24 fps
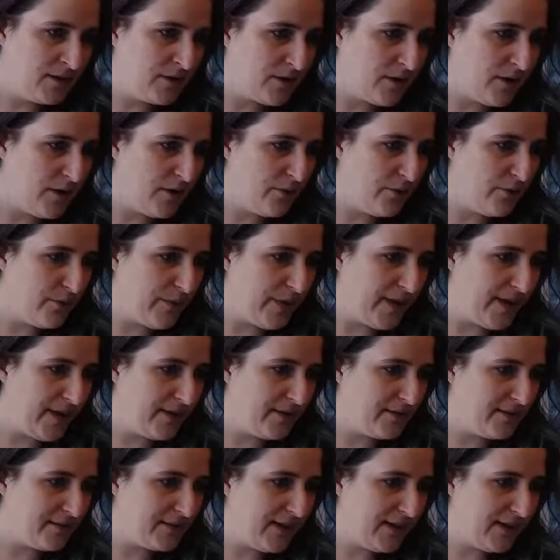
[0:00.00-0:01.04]
Oh,
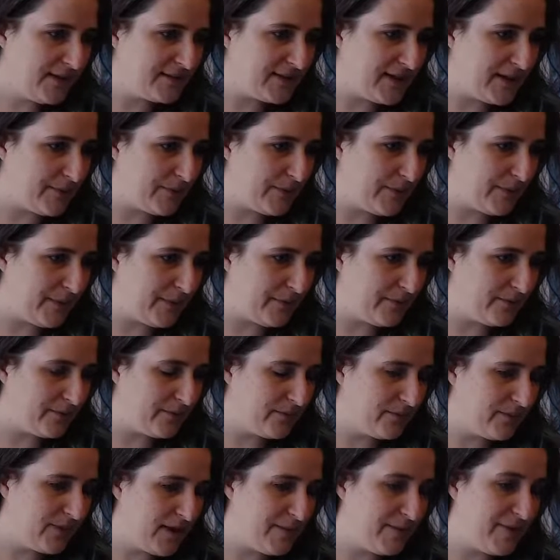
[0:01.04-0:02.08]
wait, that's not what we,
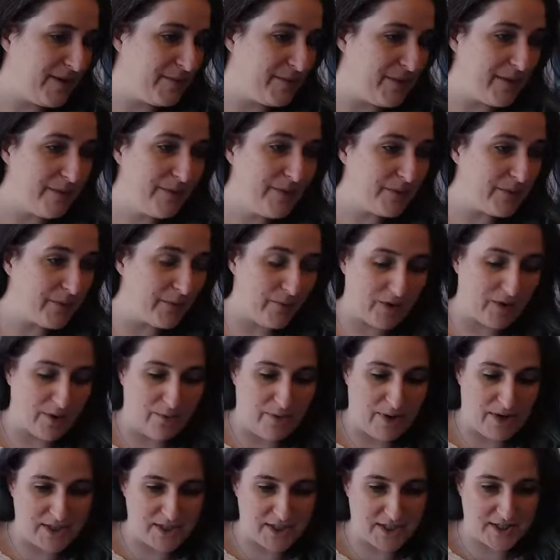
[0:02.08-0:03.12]
I mean, maybe we want to
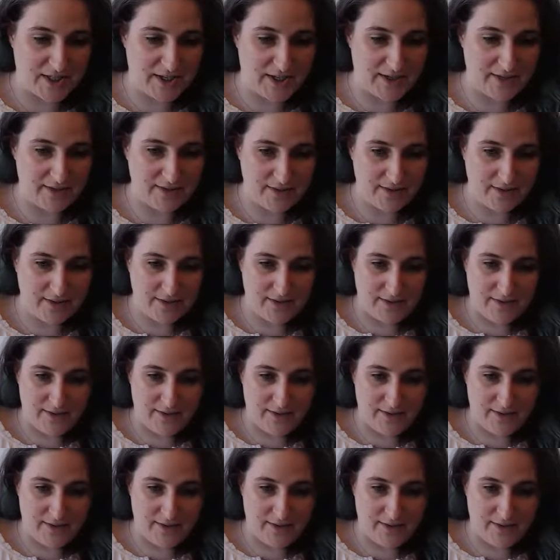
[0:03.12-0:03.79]
watch it again.